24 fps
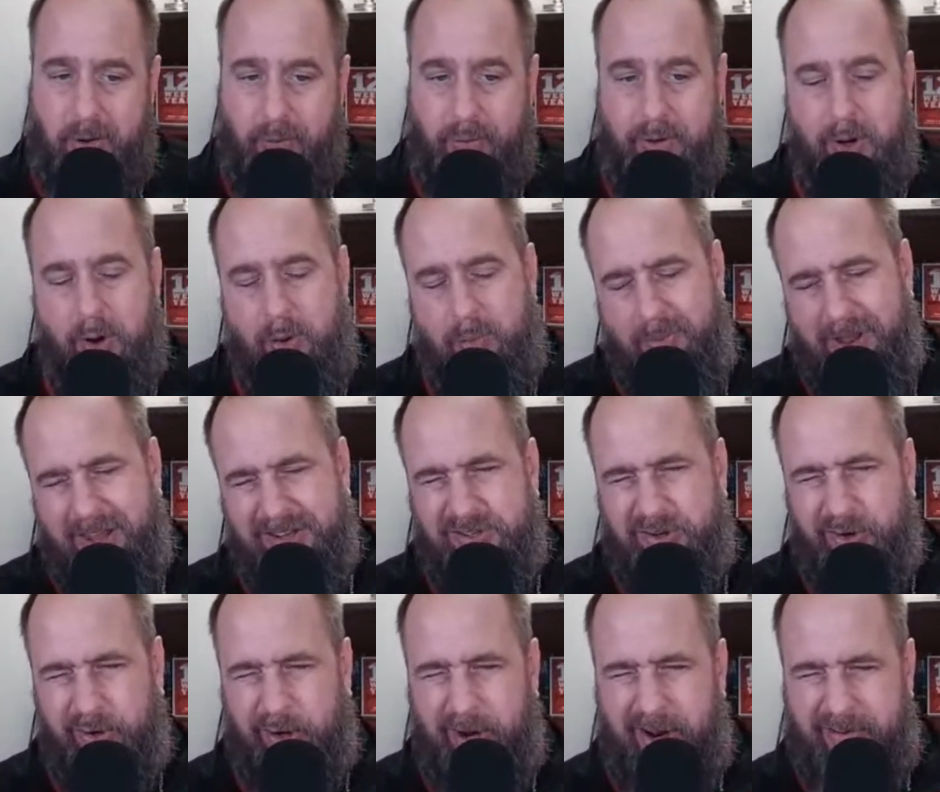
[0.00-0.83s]
We don't
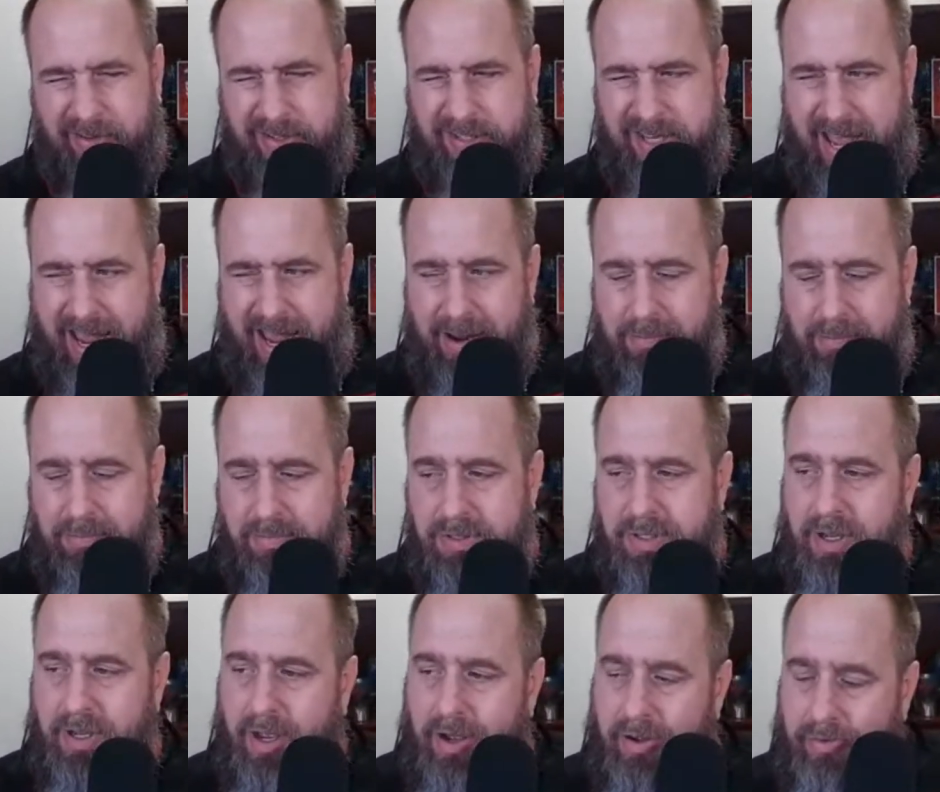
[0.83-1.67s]
necessarily have the
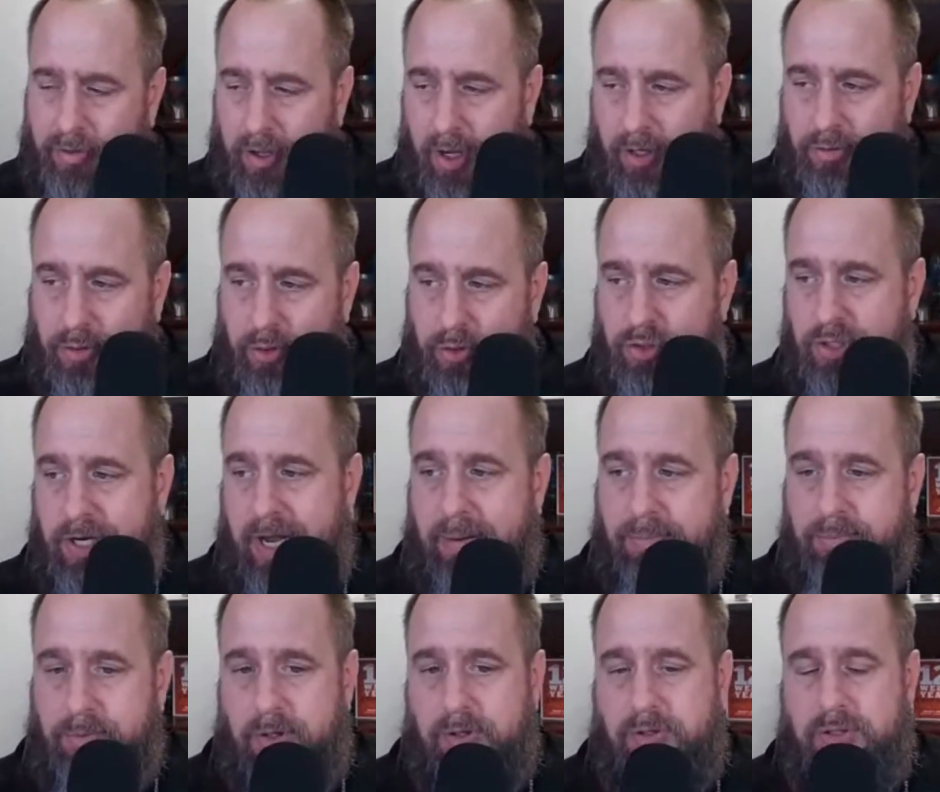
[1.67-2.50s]
times along those
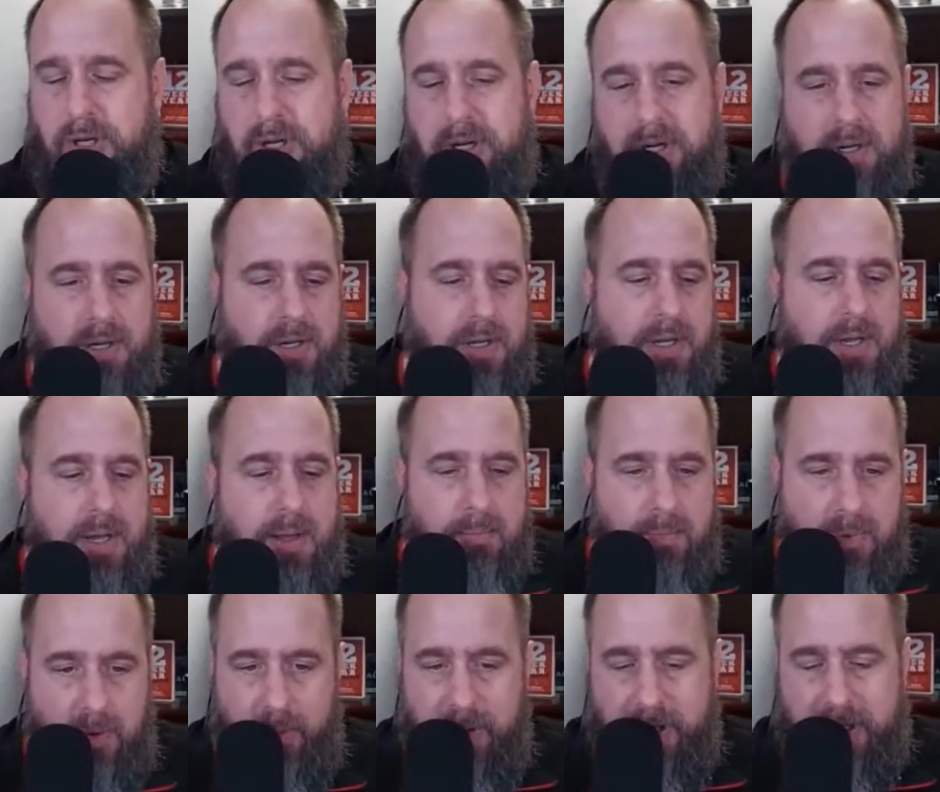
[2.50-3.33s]
chapters,
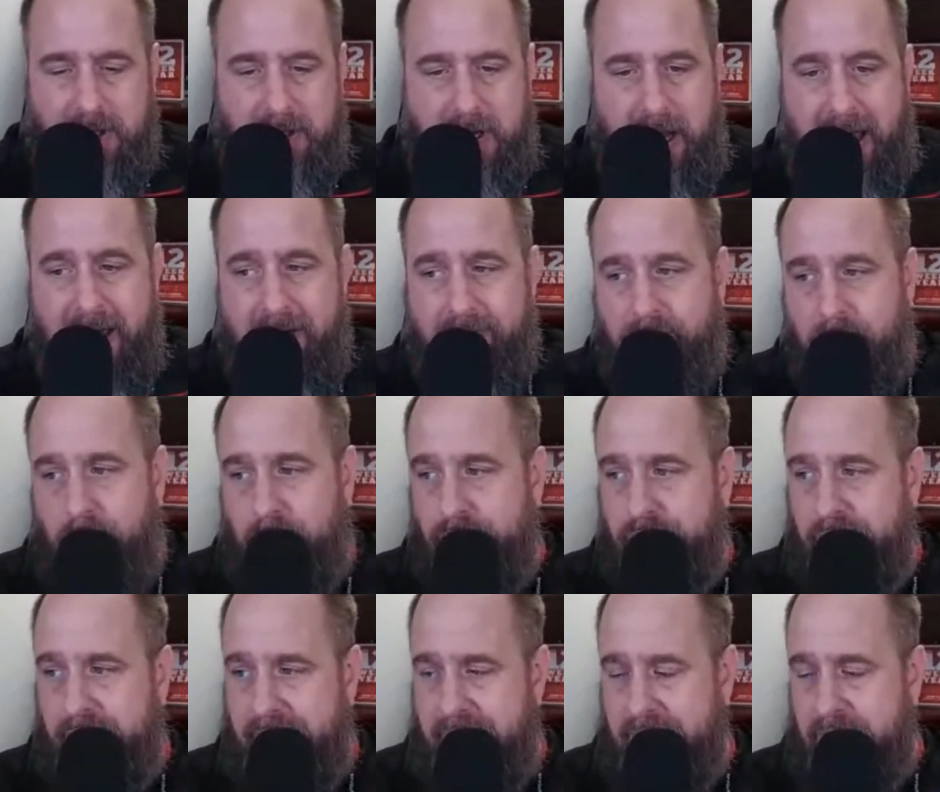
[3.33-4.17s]
but we can have
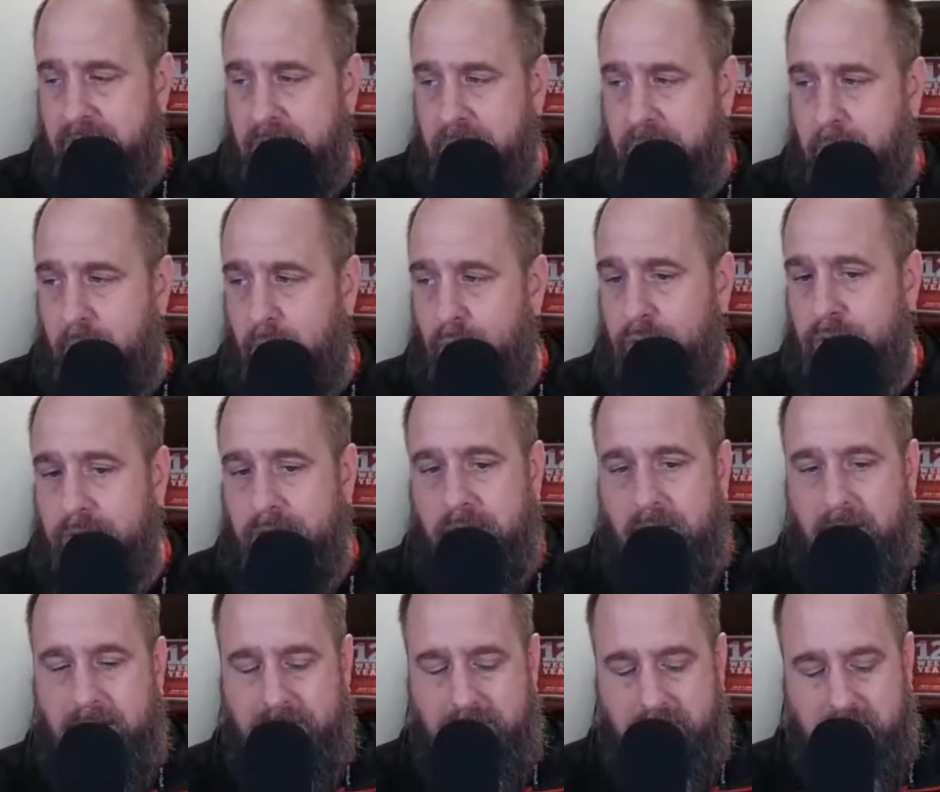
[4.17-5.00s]
those in the point
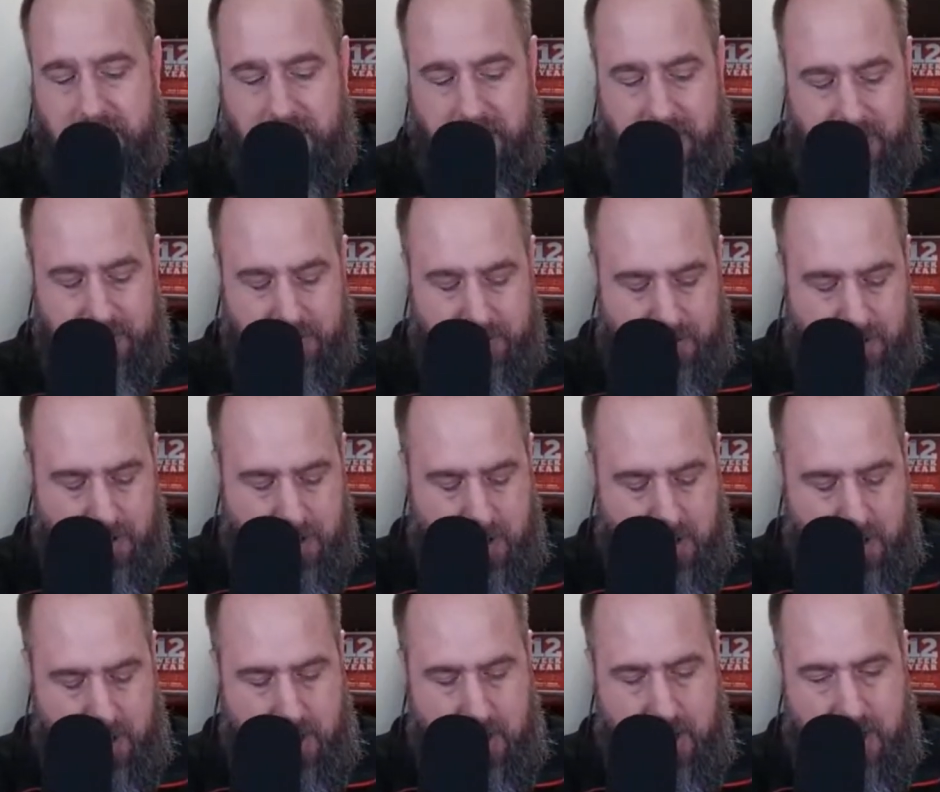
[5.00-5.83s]
in the
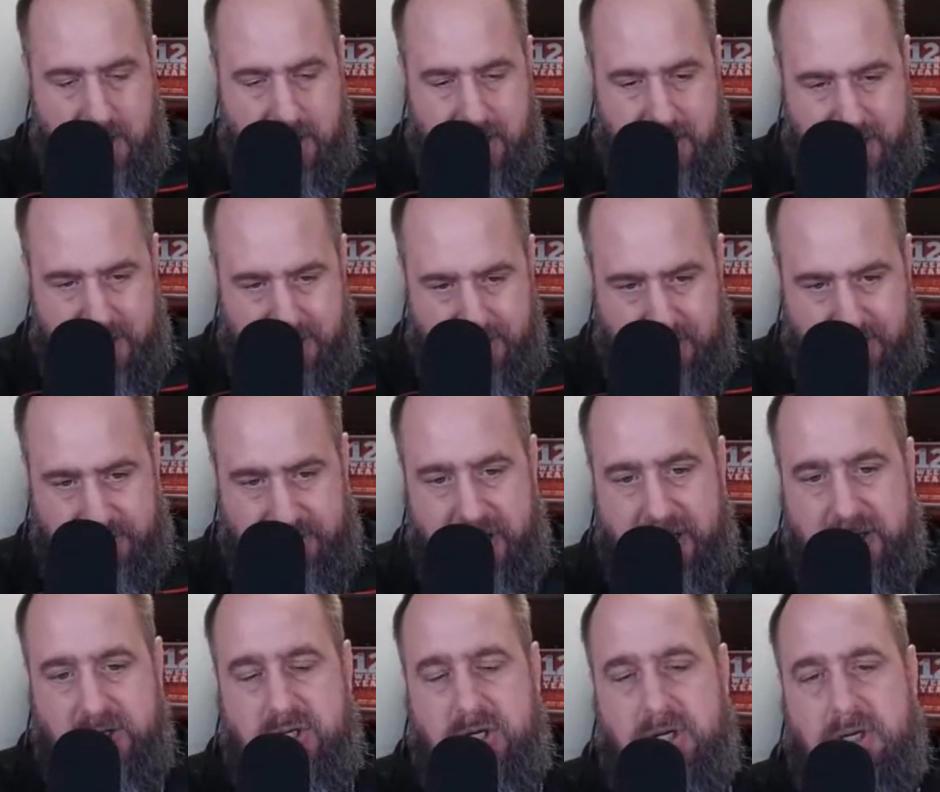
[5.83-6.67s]

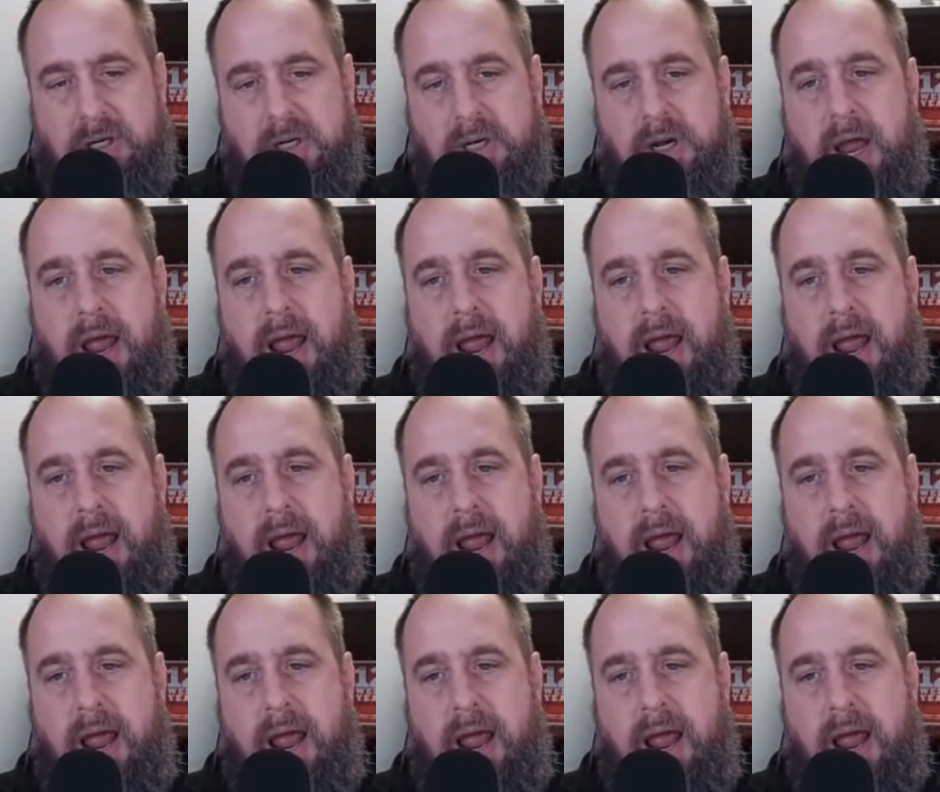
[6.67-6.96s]
session.